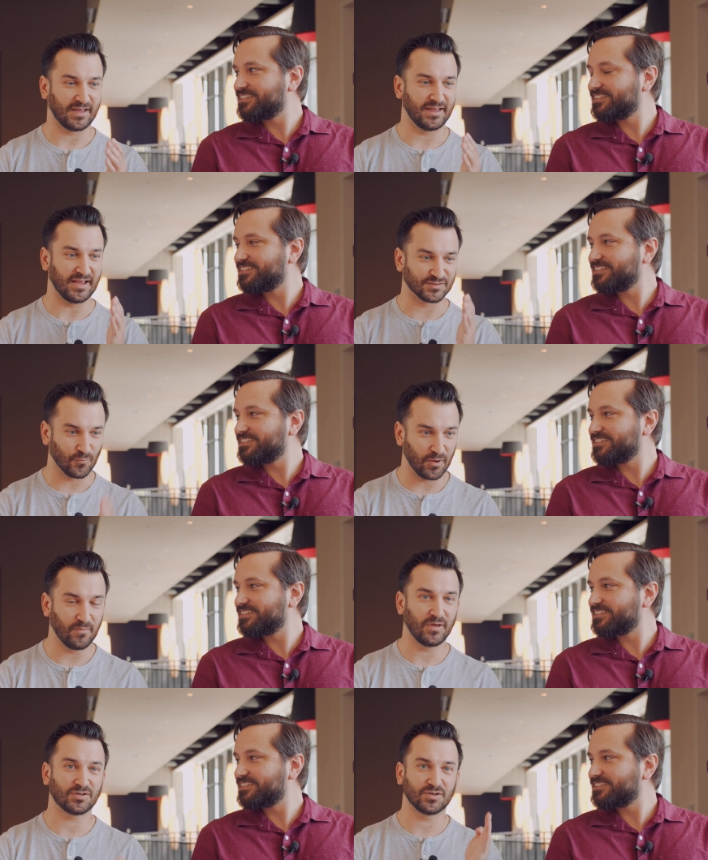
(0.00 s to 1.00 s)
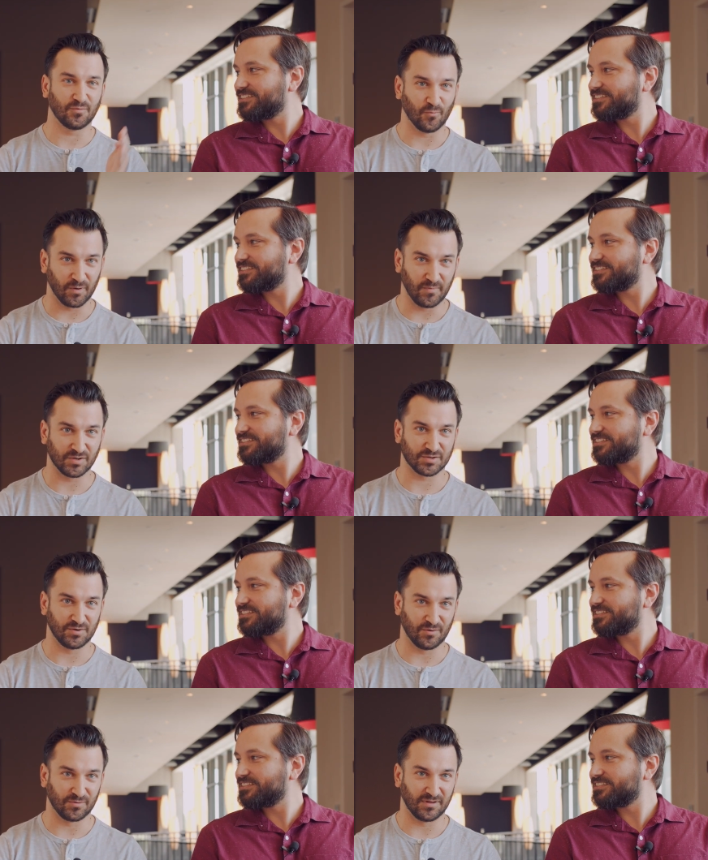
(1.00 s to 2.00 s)
Speaker 1: it has one mission and one
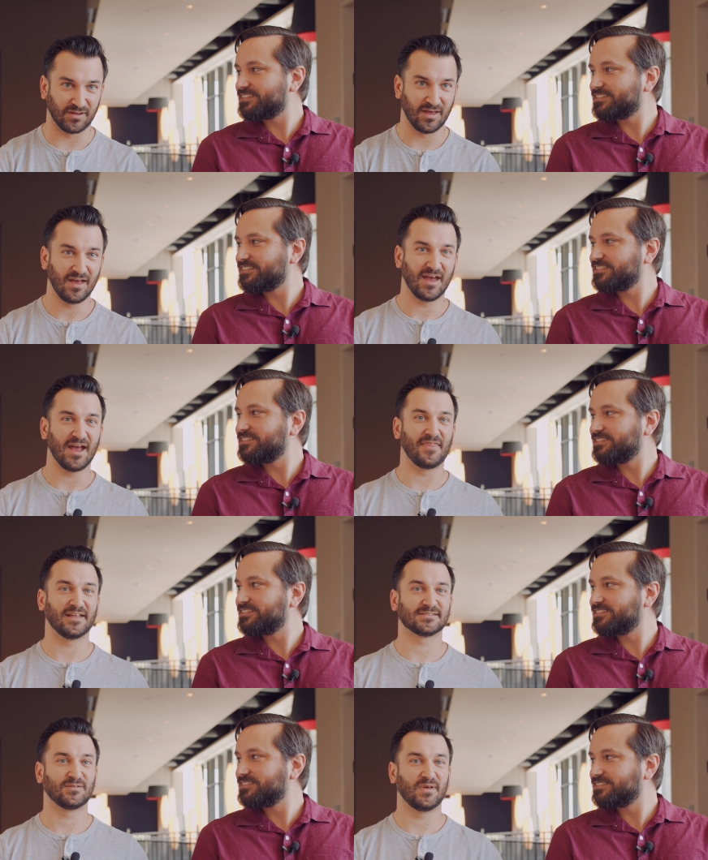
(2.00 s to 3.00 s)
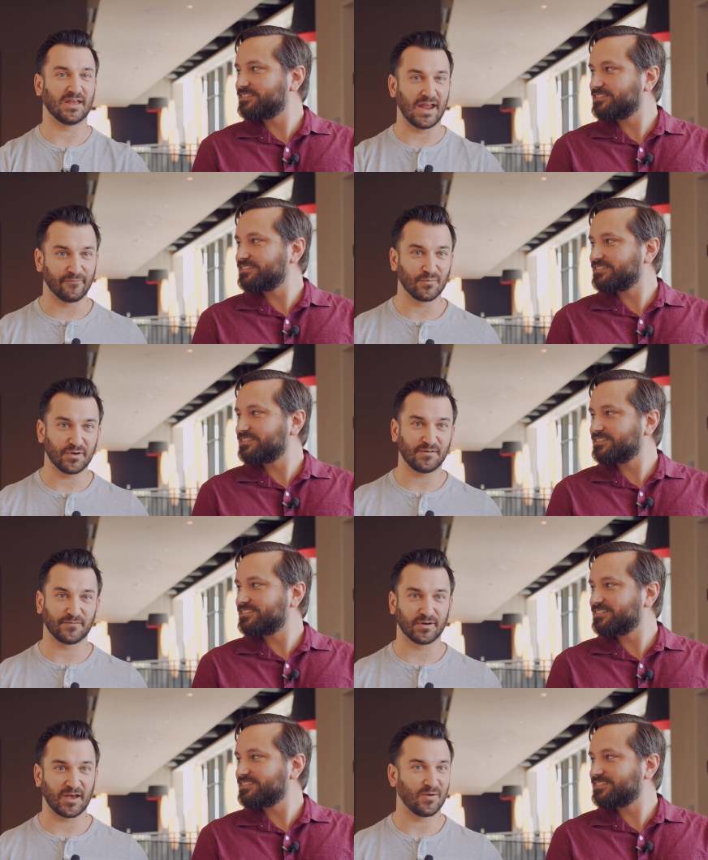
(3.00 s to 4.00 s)
mission only, and that's to make everybody
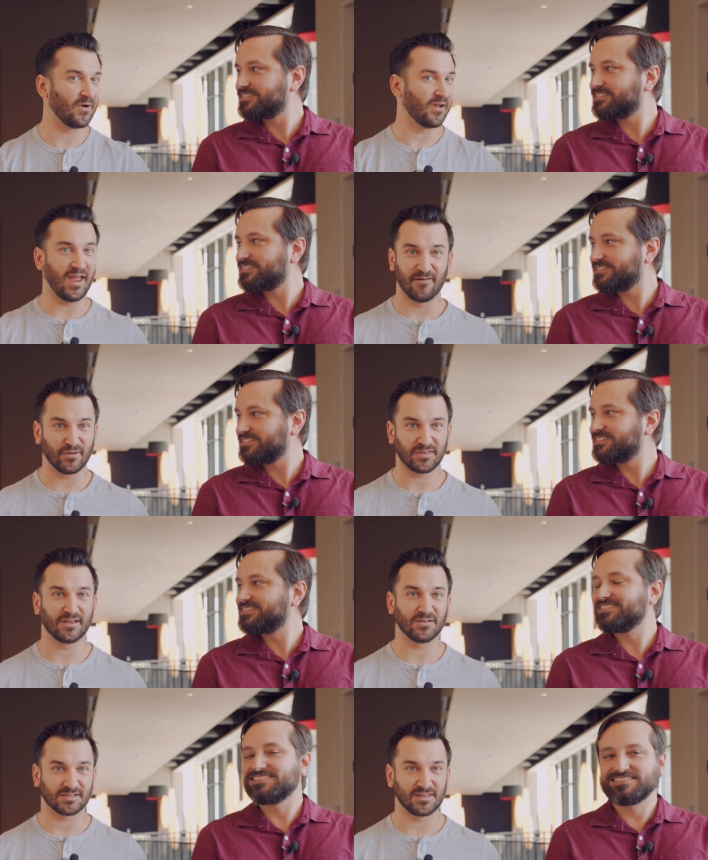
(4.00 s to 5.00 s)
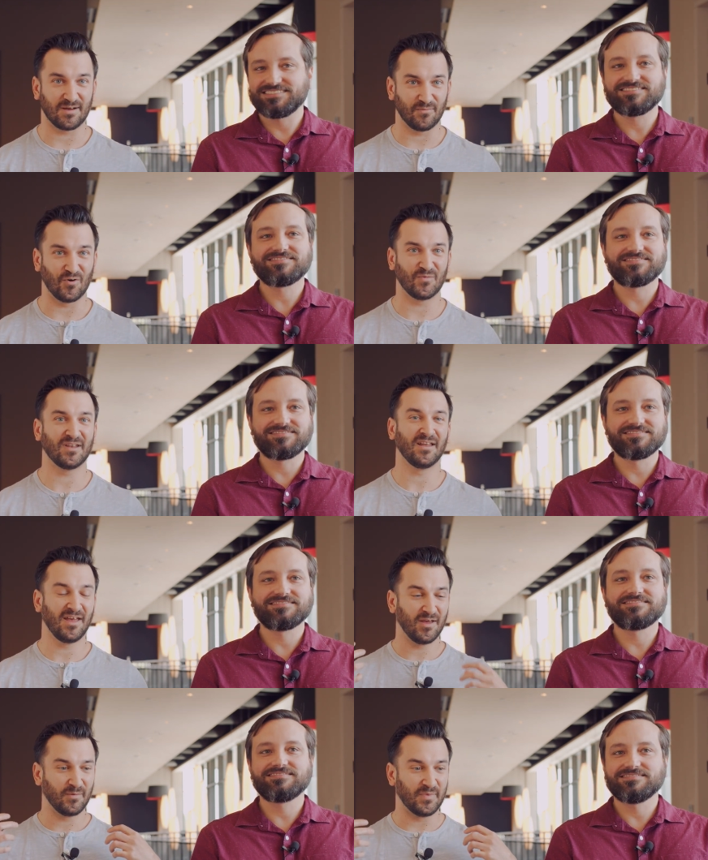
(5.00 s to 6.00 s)
forget about everything else in that moment
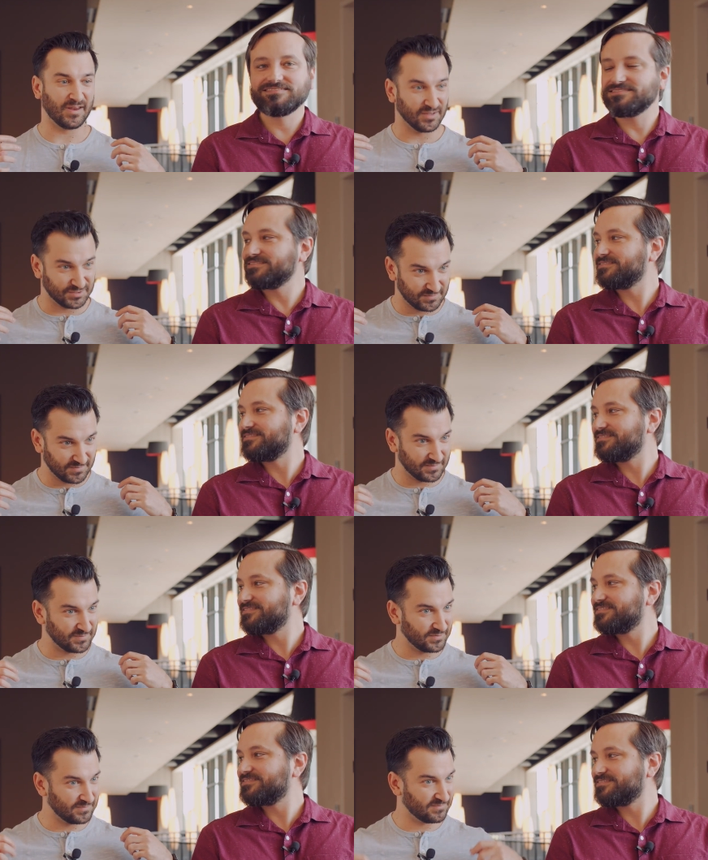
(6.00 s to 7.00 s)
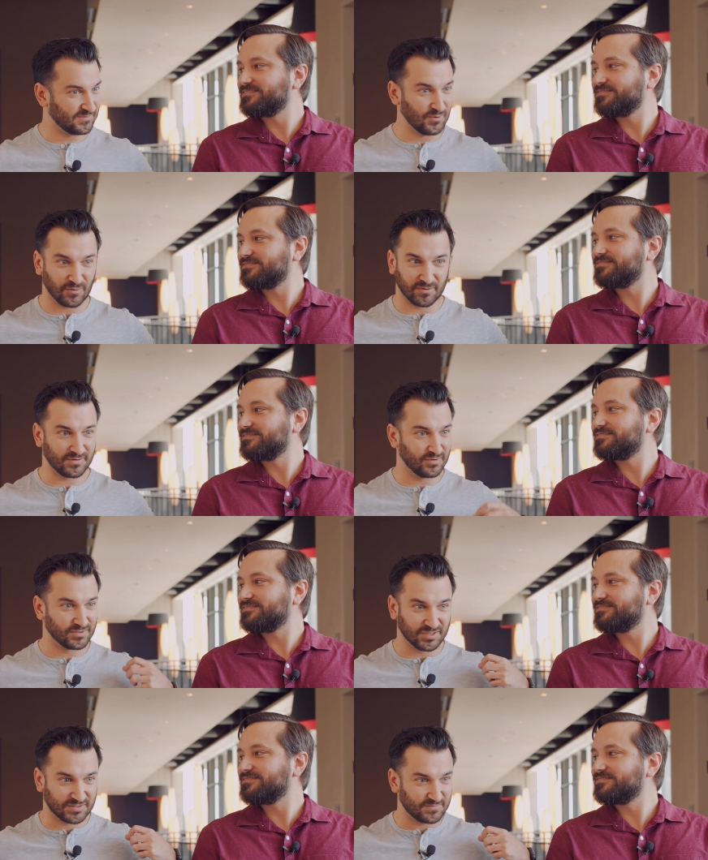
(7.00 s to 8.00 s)
because you're you're
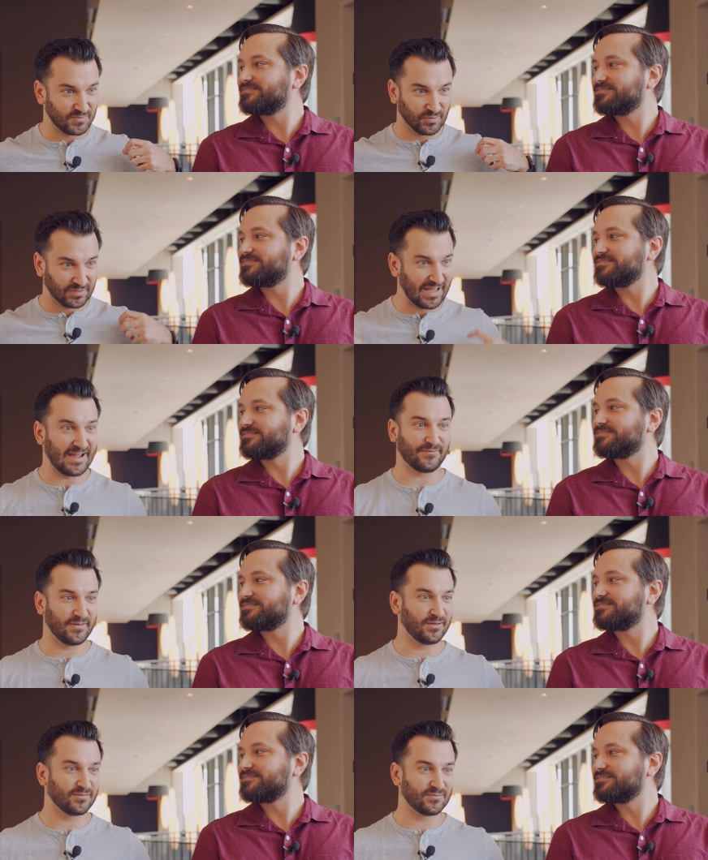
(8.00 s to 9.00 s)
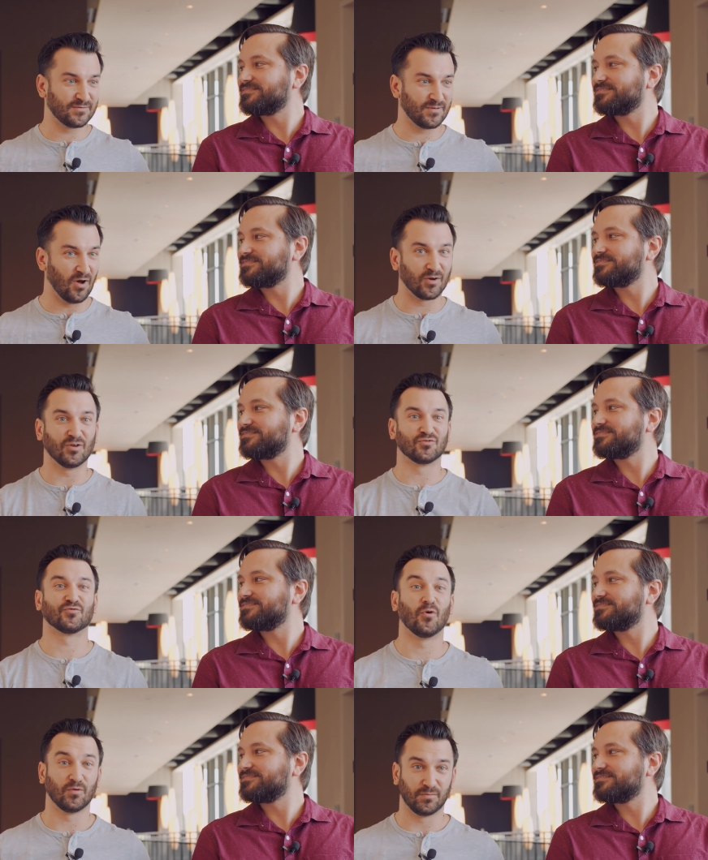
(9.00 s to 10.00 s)
just you're laughing
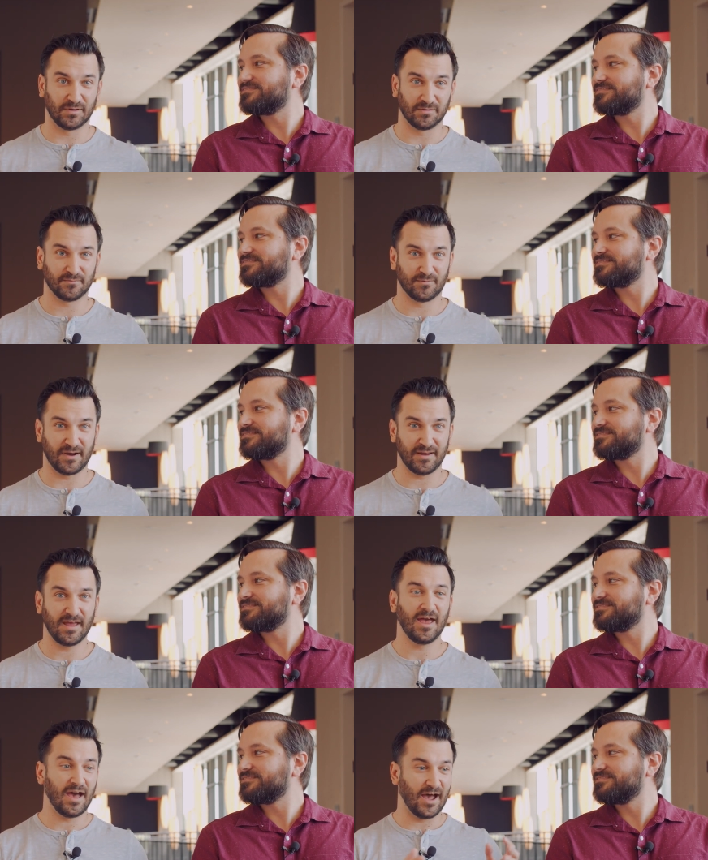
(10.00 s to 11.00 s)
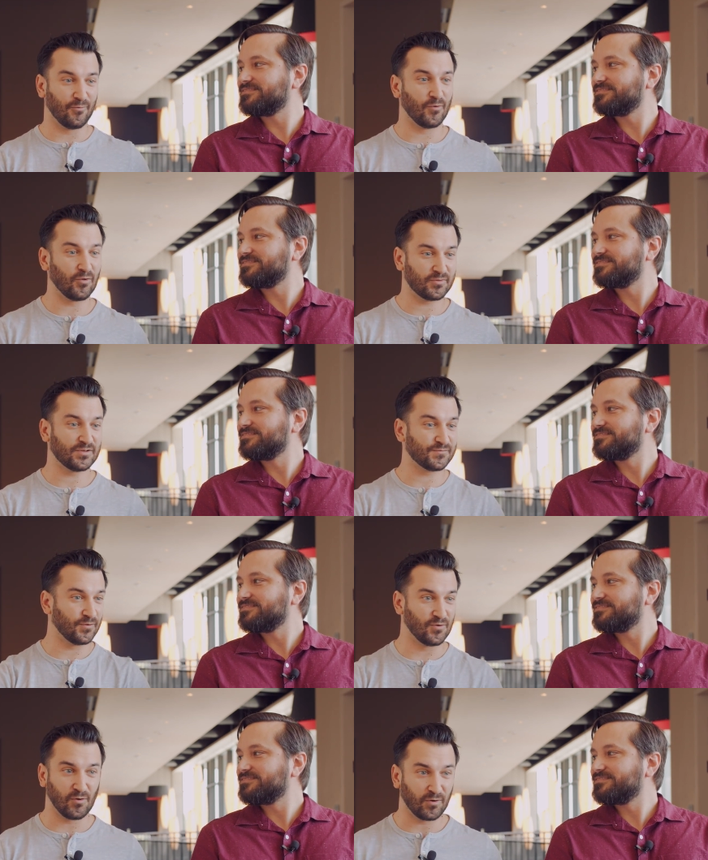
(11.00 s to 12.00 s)
uncontrollably, right? I wrote this
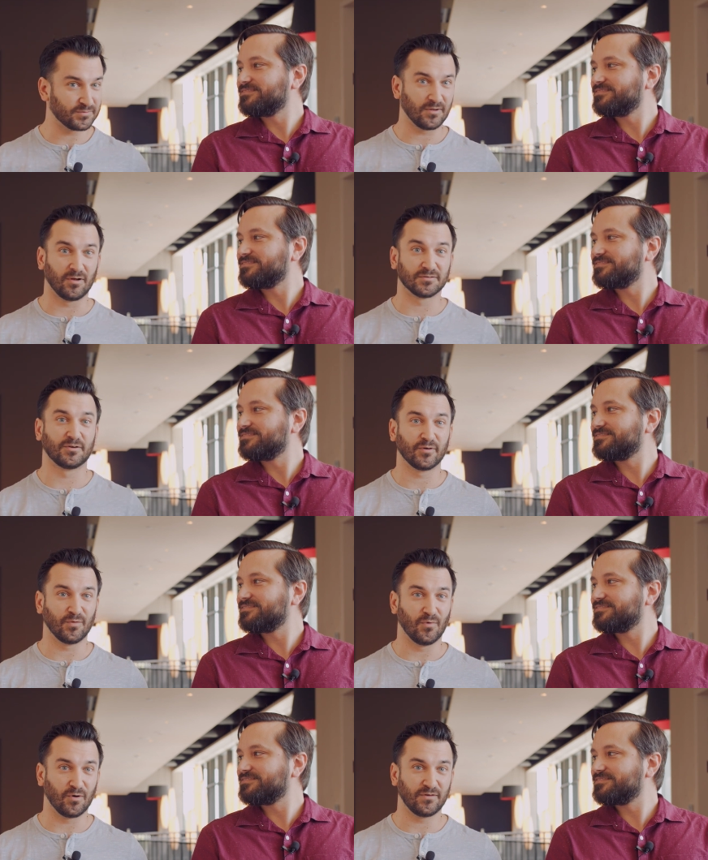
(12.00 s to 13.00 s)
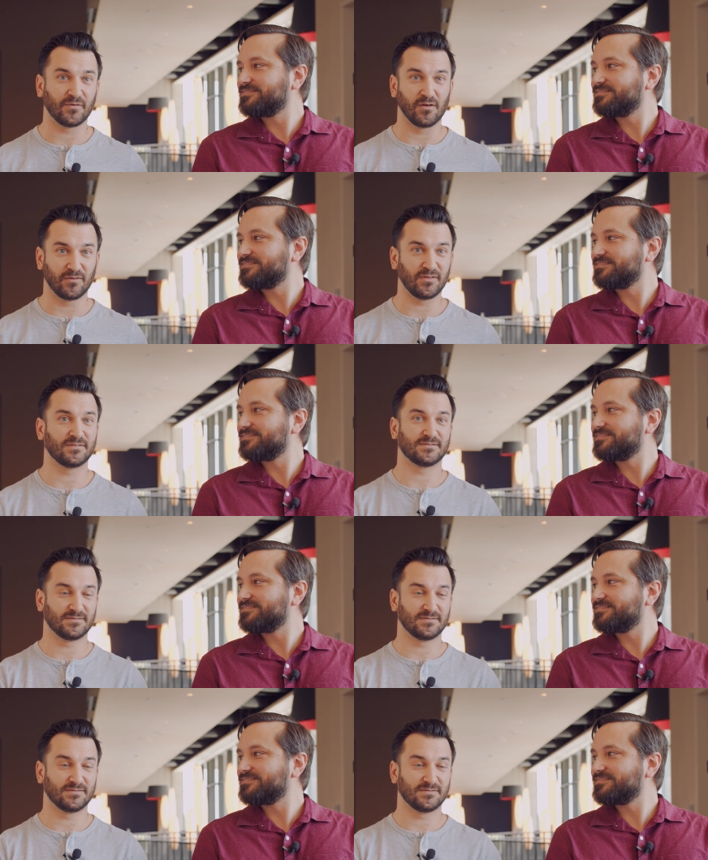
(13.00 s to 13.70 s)
for no ulterior motive other than